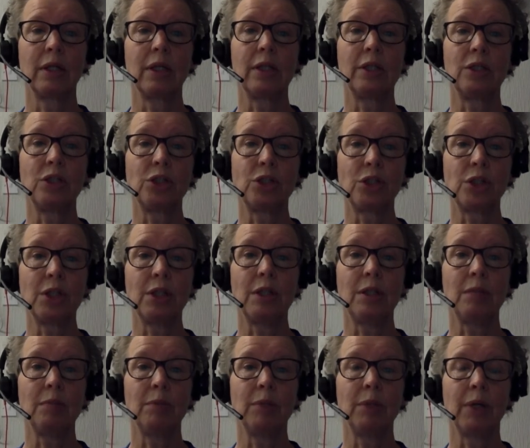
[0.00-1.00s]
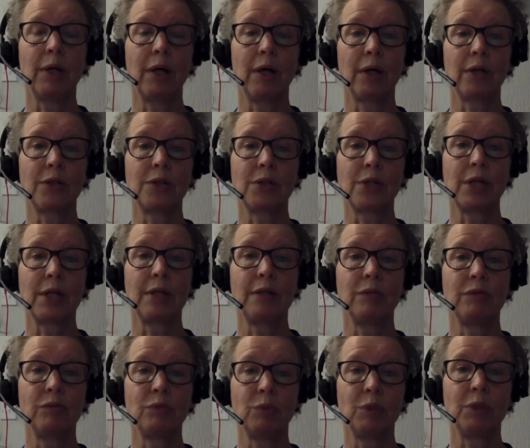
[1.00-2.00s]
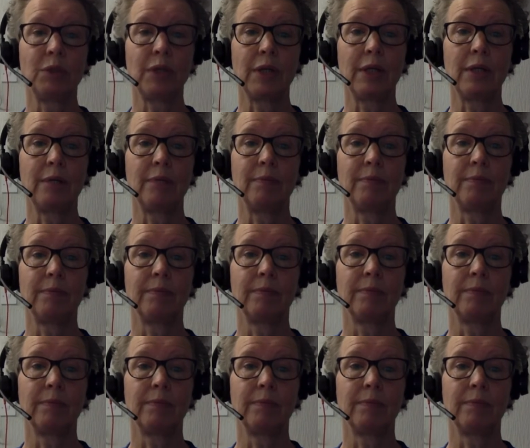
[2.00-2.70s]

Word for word: His sheep are safe with him.